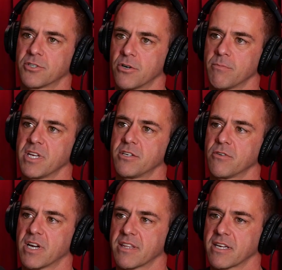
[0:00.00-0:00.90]
drew me
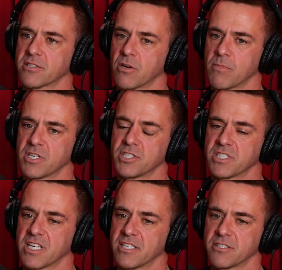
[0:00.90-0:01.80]
to it. I think so much
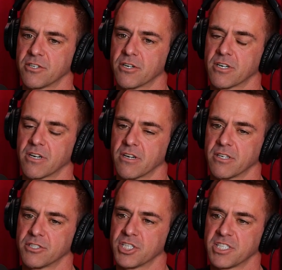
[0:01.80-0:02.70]
is because you're
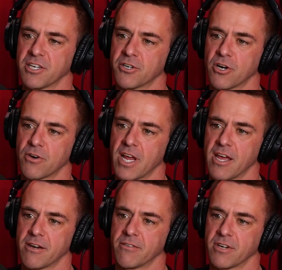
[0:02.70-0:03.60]
just in your own head.